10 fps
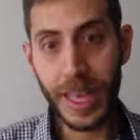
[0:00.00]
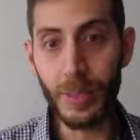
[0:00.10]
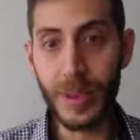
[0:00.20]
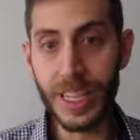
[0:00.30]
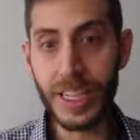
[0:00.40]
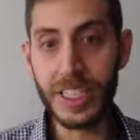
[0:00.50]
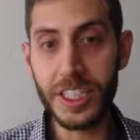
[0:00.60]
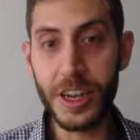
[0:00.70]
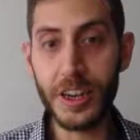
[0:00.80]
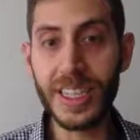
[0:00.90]
And we can
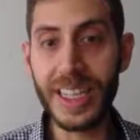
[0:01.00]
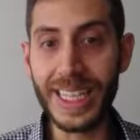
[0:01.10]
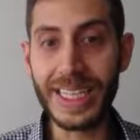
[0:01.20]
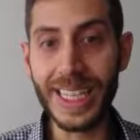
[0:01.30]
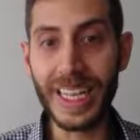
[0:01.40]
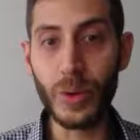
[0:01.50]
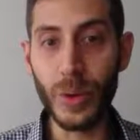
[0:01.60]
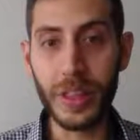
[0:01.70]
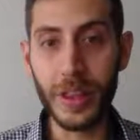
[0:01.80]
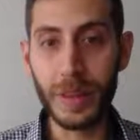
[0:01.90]
share the dates later
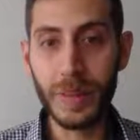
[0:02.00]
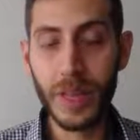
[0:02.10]
with you.